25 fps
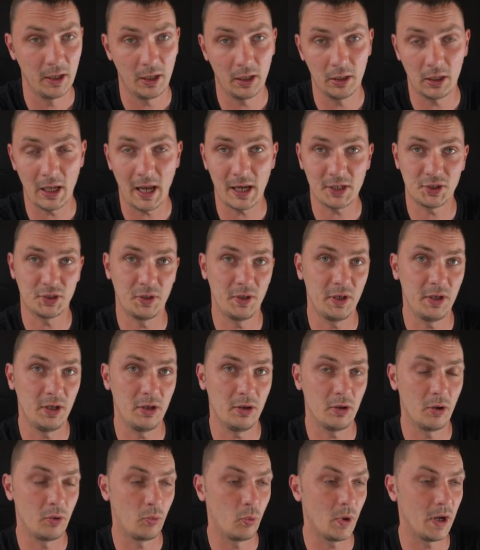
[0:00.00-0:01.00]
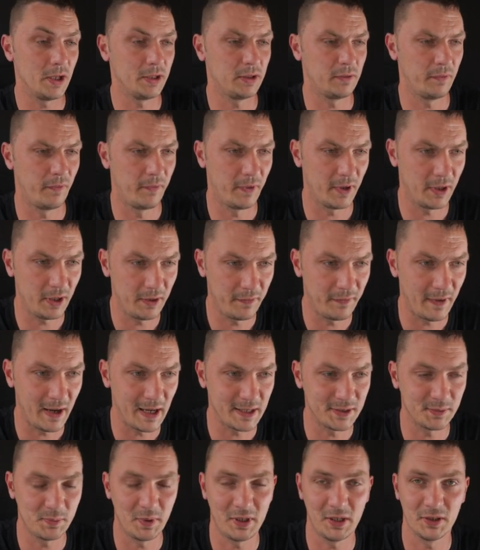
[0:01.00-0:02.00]
It actually went very
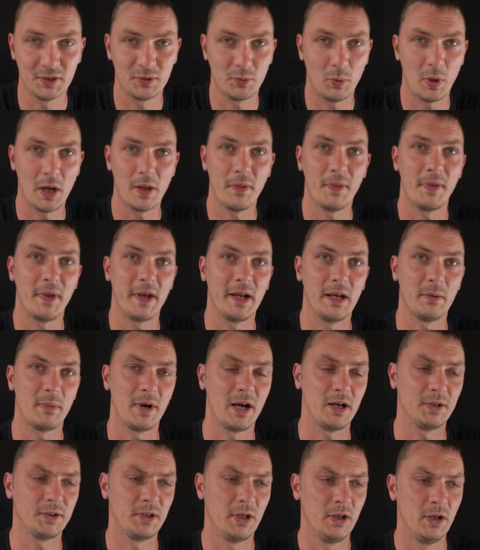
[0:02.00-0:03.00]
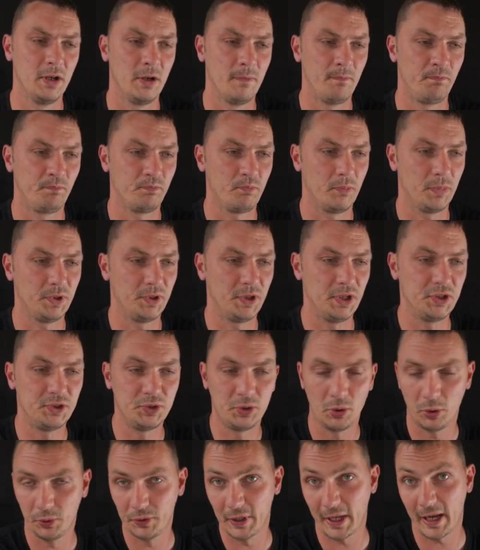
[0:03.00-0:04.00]
fast, because one thing about this
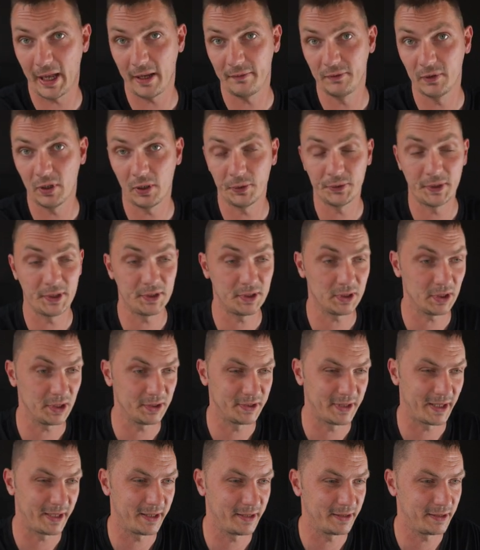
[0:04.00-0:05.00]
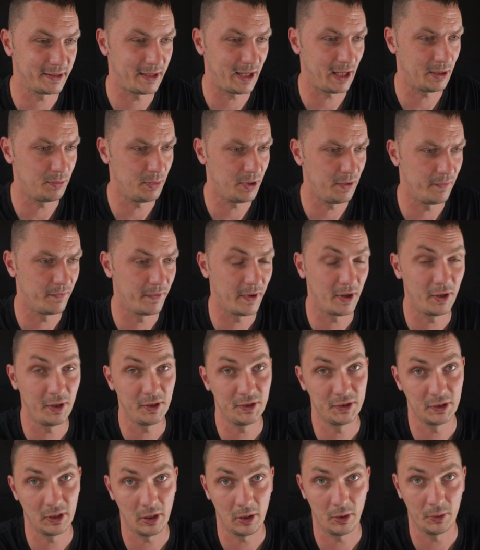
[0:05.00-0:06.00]
tool that I've noticed is that it can be
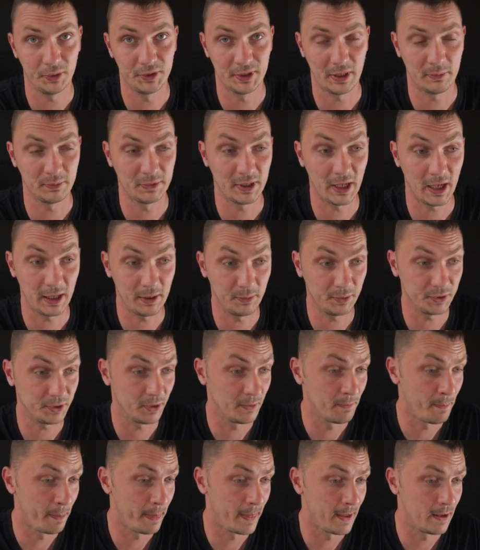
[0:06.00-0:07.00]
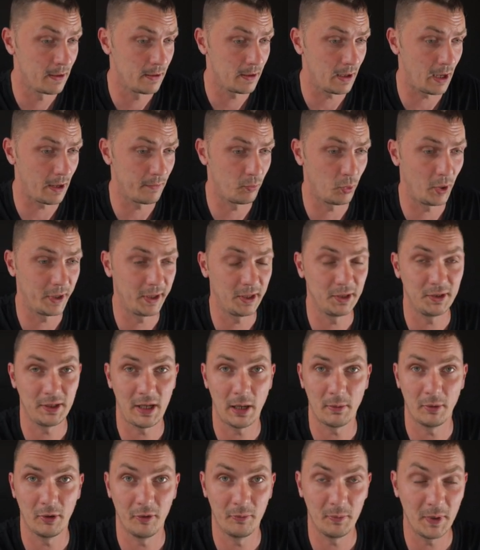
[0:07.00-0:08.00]
very slow sometimes. I waited a
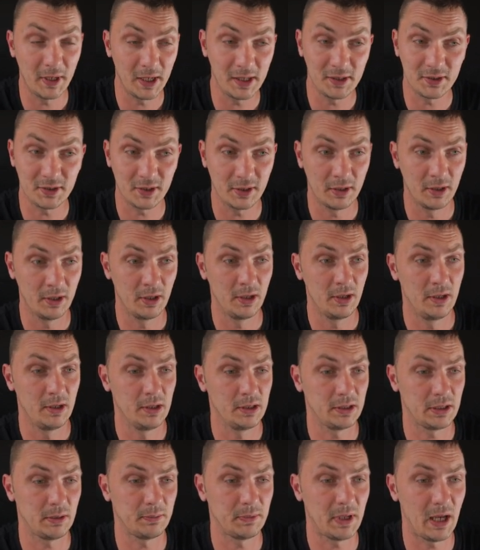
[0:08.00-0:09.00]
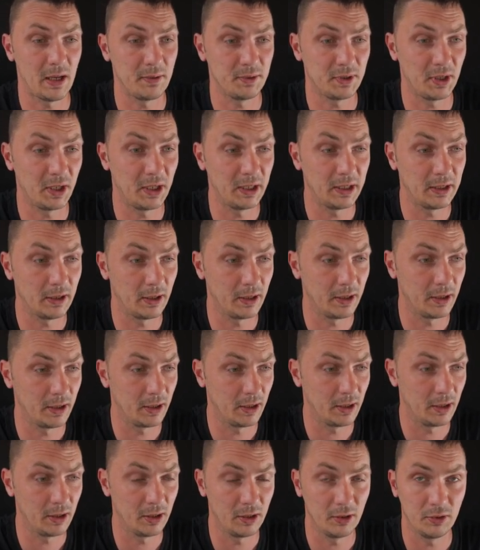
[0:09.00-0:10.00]
couple of minutes sometimes
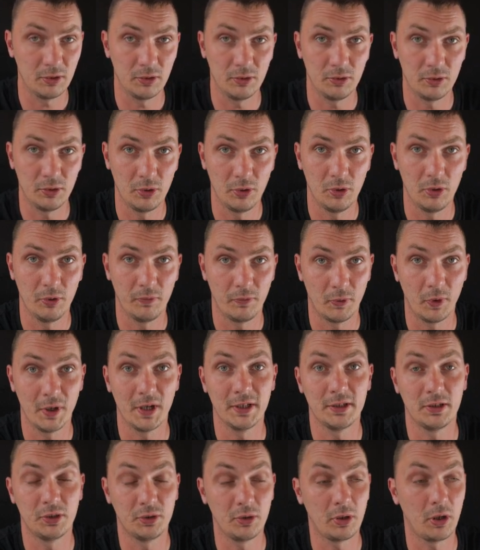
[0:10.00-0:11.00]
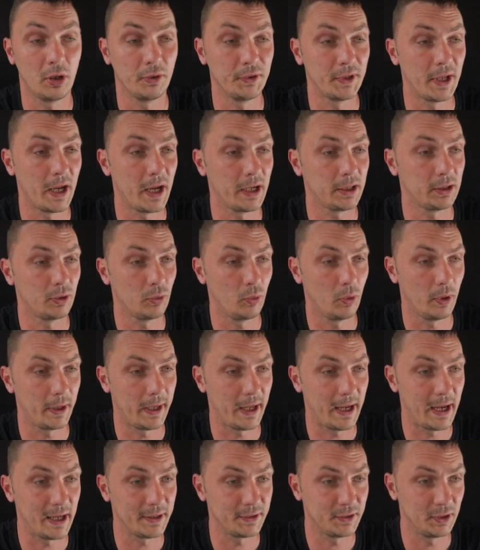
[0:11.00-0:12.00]
uh, to, for it to conduct what
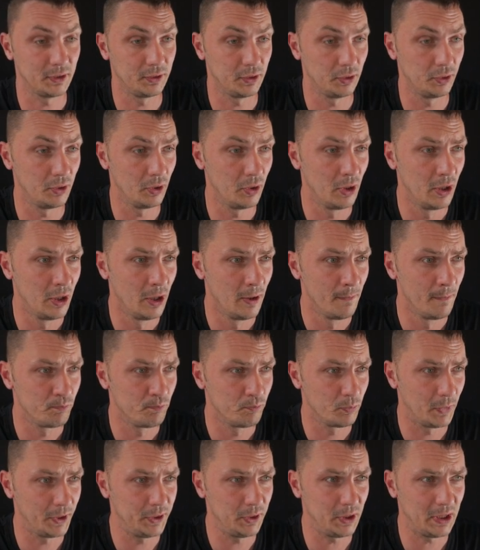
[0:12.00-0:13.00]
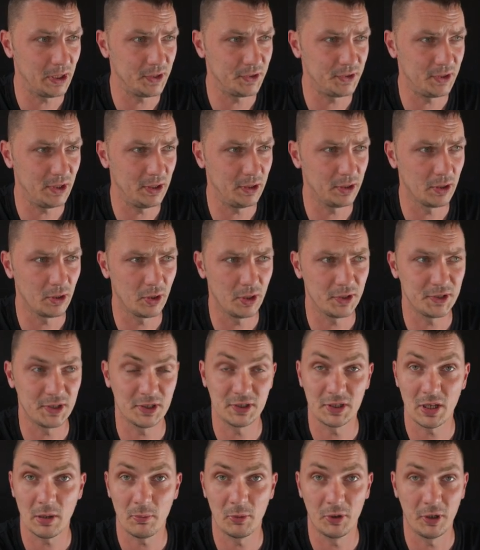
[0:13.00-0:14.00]
I asked it to do. But you can see there is a
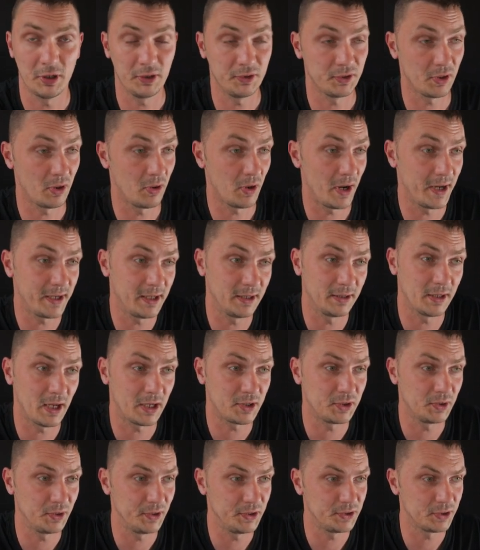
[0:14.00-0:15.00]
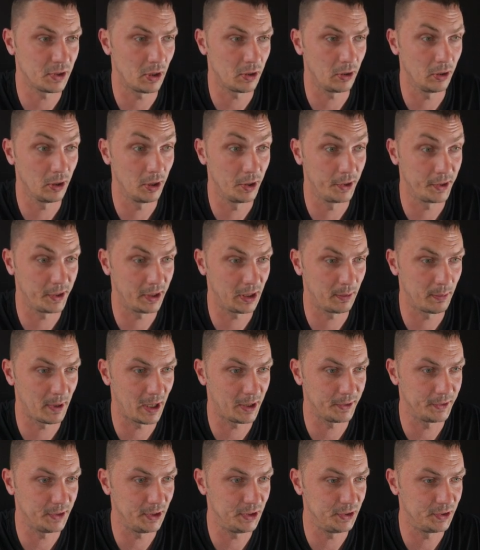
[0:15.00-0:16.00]
summary, so I can actually start learning
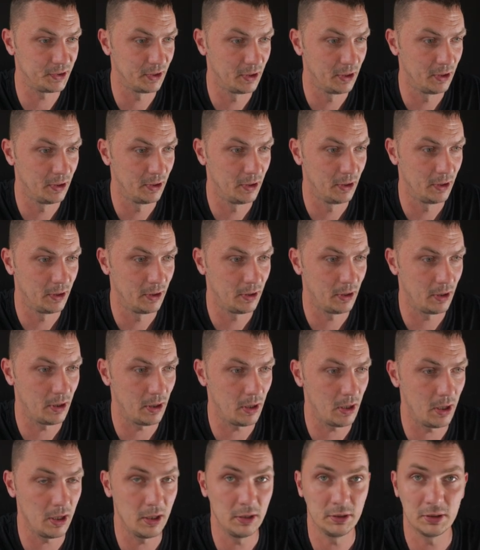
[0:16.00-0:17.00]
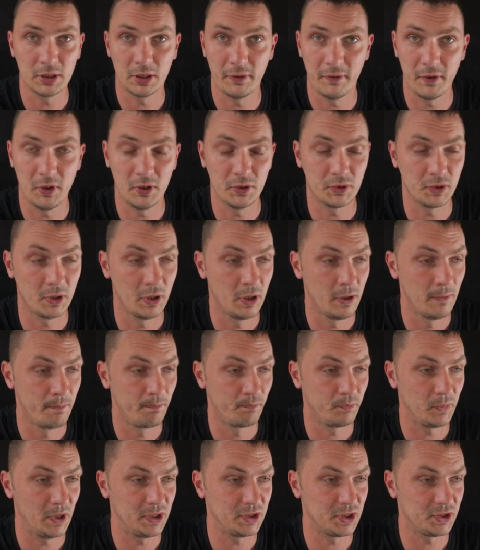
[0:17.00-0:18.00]
about these interviews.
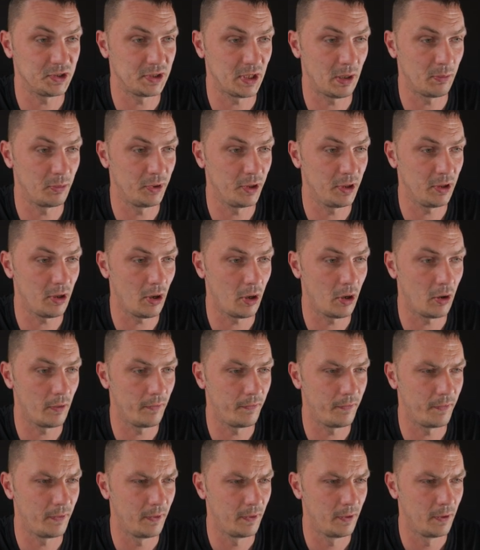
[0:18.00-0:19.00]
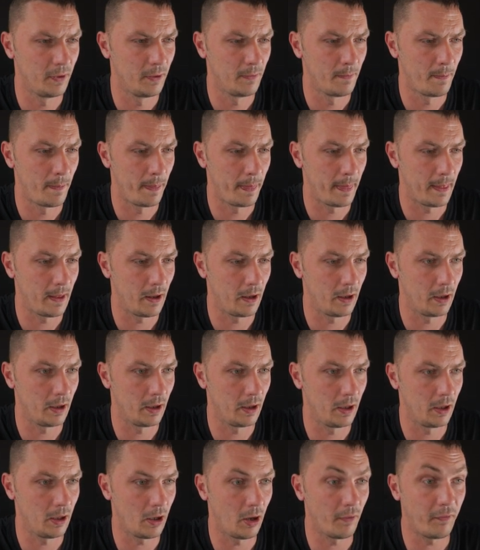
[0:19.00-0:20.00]
It's a summary of,
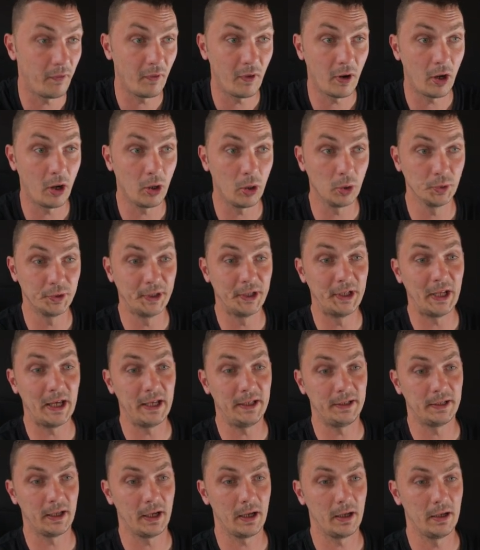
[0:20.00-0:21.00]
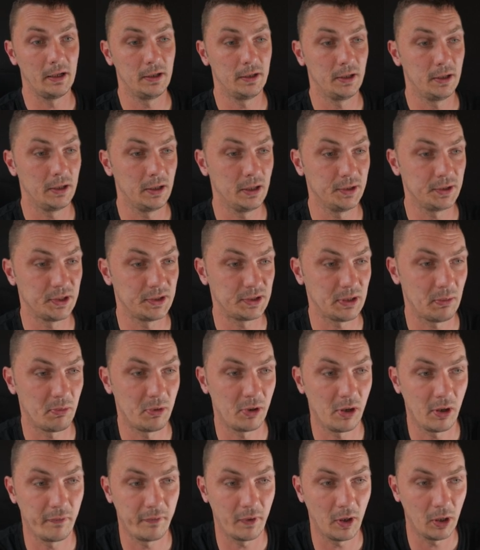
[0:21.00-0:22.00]
uh, of all the data. It's a
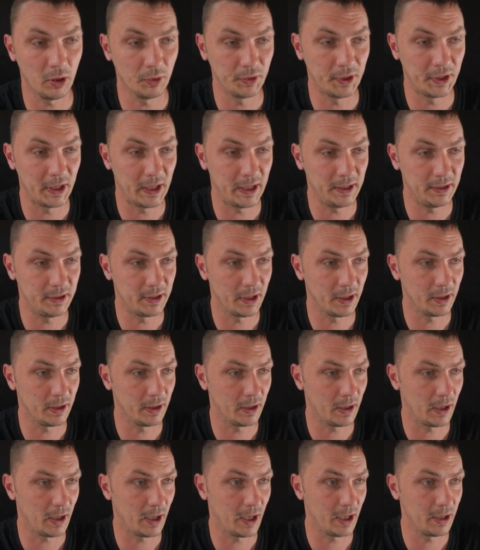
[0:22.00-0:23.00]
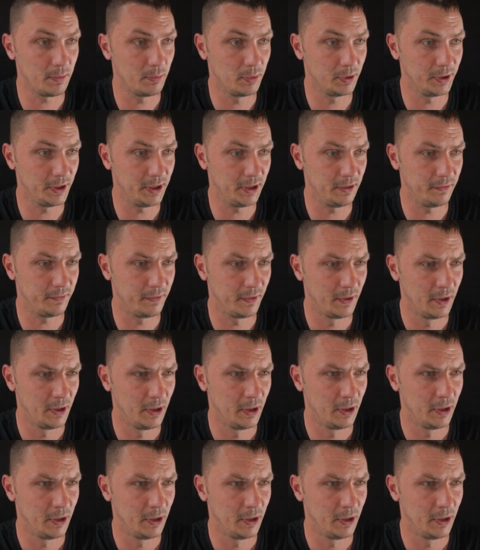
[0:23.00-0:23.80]
summary of all the data, I believe,